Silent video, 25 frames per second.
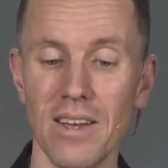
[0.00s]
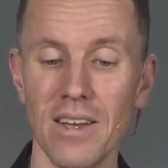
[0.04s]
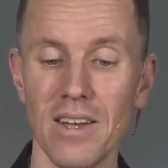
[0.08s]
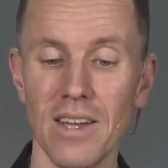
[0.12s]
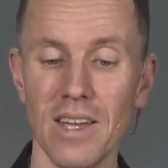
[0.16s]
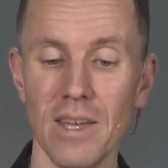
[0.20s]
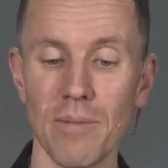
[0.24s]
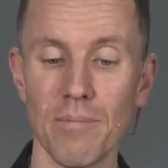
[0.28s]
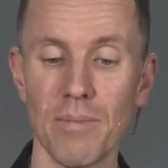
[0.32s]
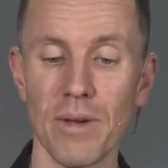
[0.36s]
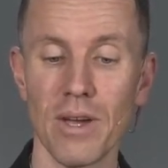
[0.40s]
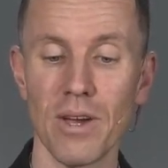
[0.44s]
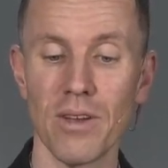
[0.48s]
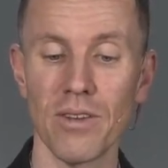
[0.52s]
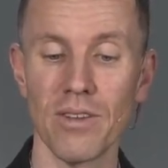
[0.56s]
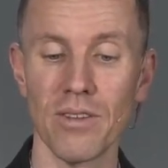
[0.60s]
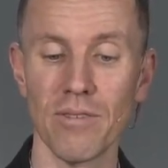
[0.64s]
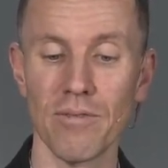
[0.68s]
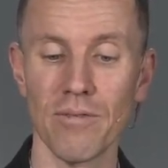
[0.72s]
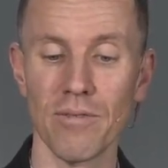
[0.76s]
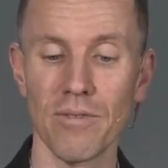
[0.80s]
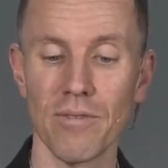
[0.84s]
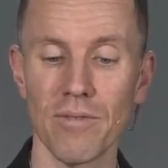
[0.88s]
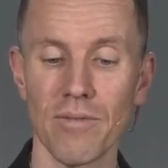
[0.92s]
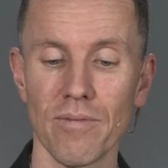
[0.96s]
imperative,
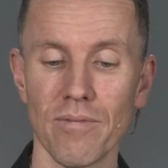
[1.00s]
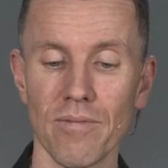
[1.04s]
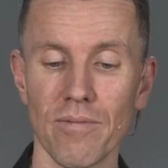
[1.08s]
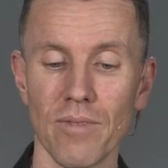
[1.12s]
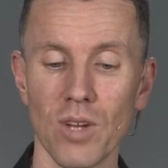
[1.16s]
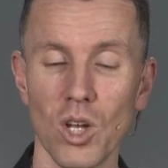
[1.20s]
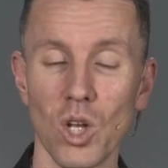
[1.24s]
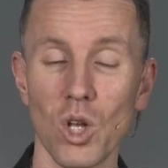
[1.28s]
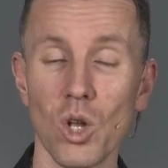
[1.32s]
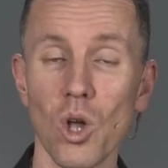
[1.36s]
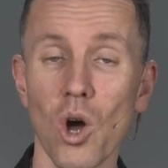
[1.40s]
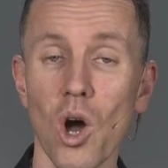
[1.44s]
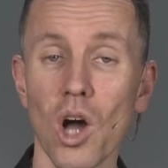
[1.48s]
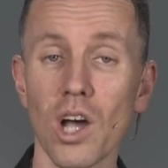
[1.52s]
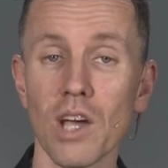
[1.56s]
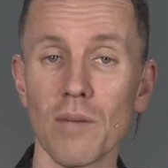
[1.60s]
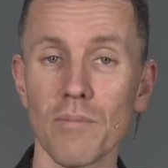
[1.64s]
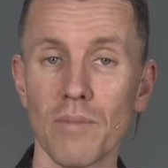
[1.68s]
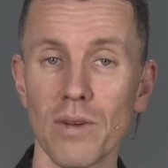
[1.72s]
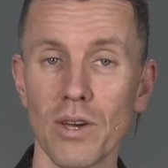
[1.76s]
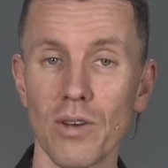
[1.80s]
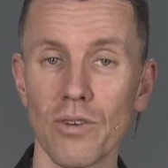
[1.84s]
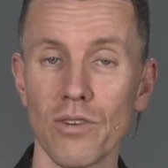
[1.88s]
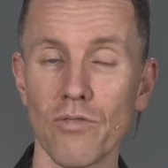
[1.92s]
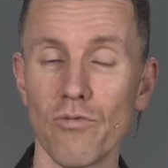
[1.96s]
long
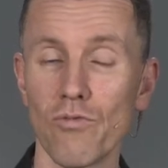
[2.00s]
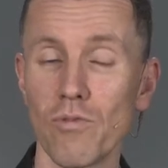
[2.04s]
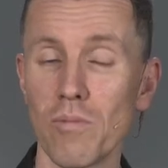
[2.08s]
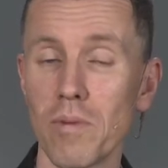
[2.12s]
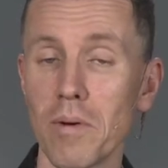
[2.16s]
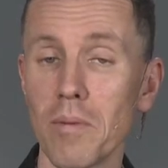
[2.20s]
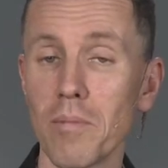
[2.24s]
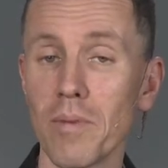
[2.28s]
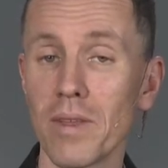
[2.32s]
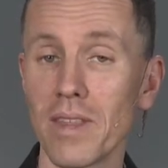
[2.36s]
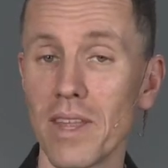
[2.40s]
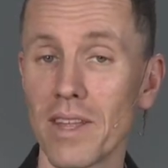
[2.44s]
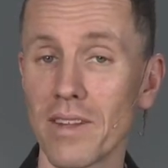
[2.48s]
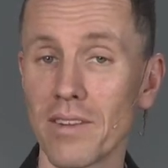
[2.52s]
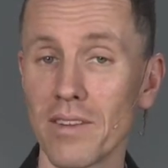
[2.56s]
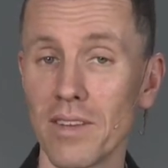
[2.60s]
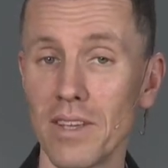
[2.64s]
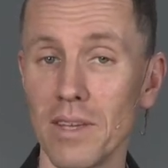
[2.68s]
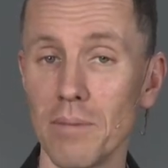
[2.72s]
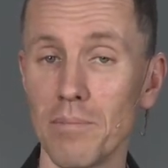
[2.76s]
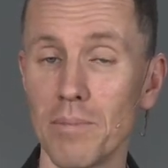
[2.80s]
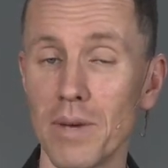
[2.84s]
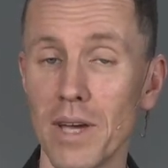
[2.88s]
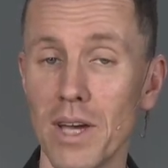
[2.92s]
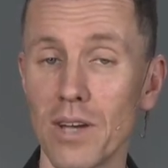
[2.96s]
imperative. Remember that
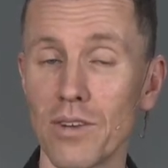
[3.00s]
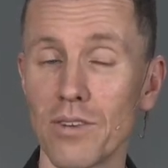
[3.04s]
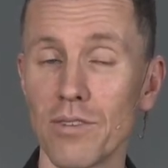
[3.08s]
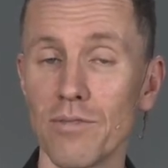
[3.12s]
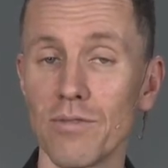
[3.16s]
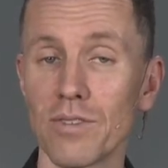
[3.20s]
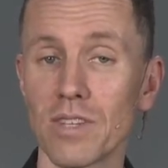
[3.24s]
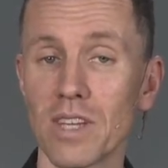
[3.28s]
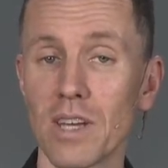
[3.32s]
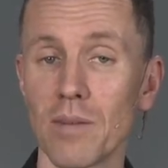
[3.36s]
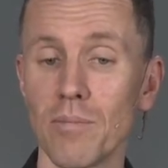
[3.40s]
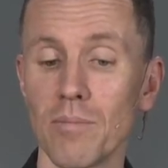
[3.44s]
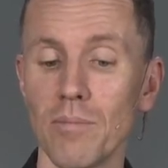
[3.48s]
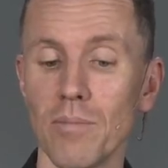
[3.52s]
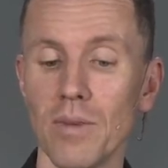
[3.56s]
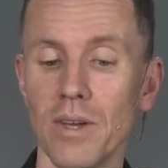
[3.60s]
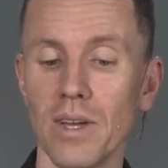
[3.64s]
imperatives can